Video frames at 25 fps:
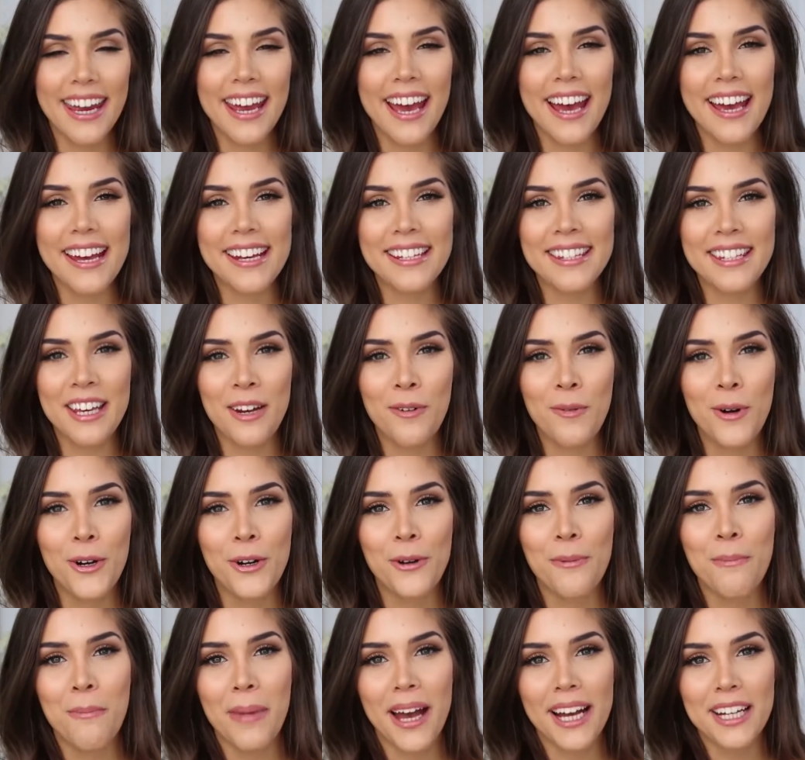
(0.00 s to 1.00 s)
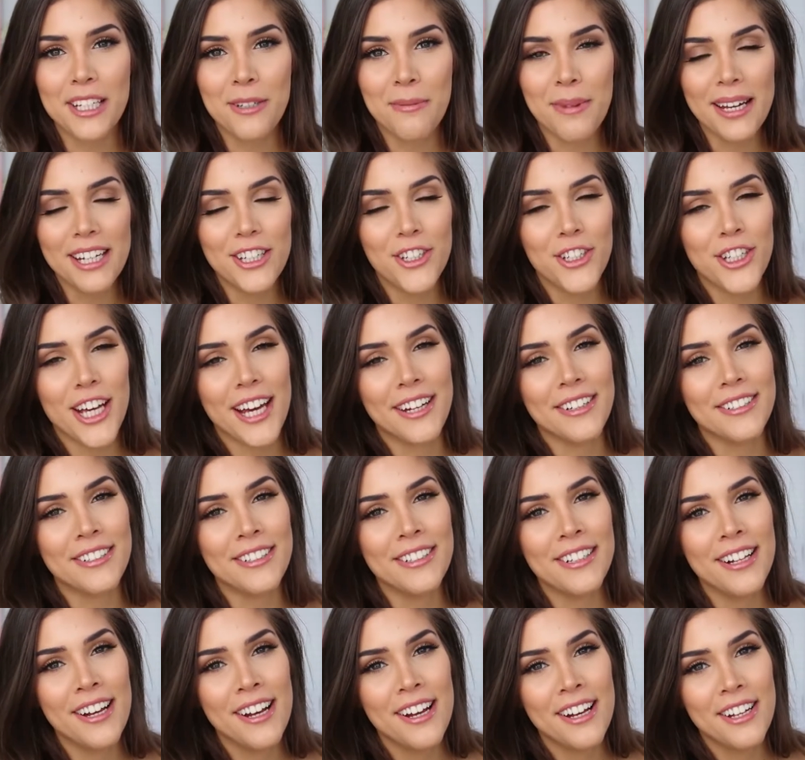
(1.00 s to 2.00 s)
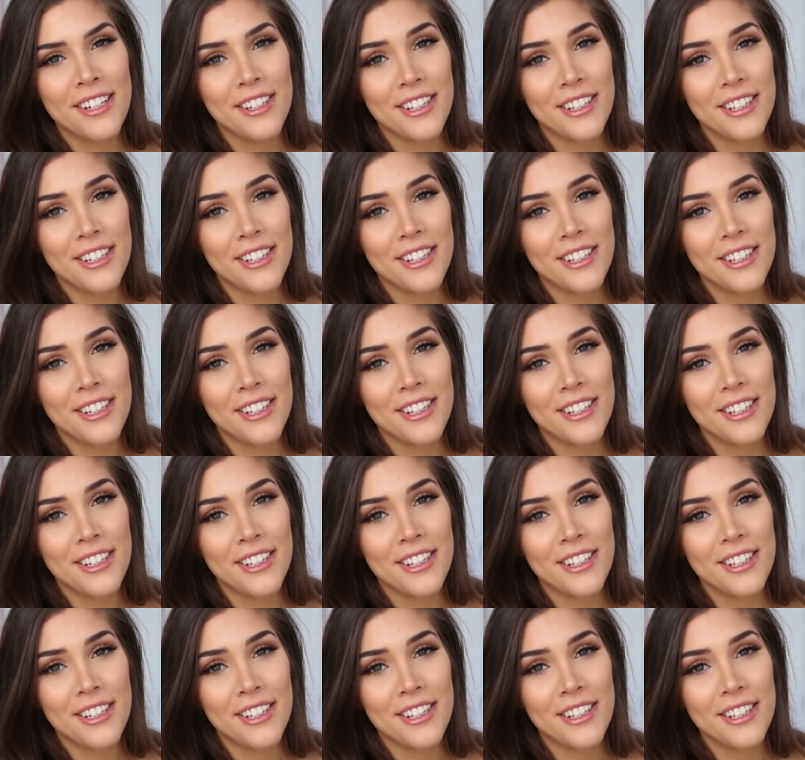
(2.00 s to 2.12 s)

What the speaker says: Hey guys, and welcome back to my channel.